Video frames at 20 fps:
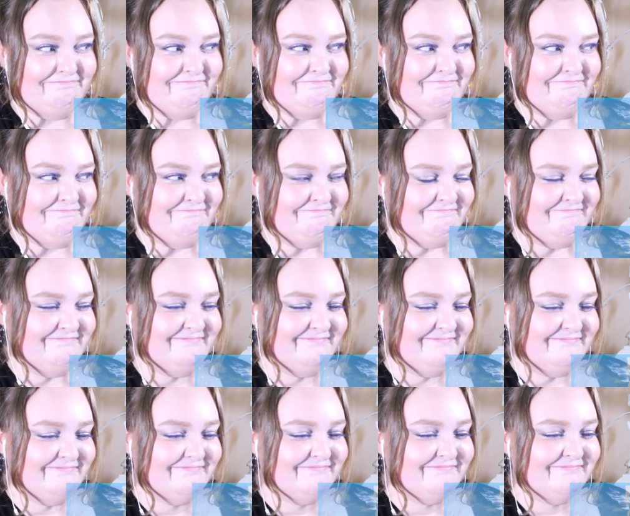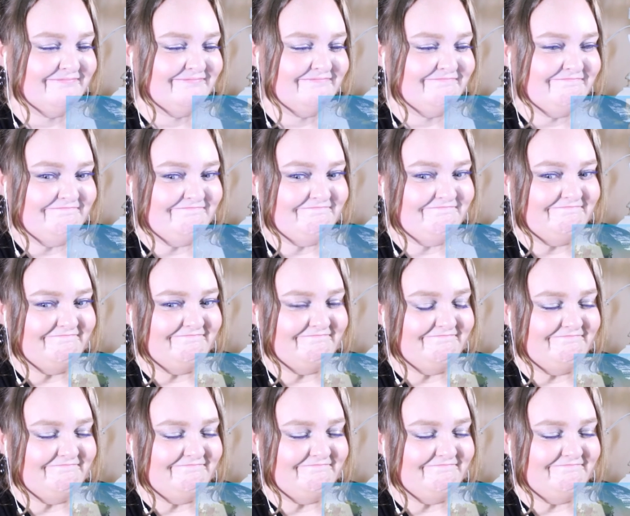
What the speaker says: Nobody speaks.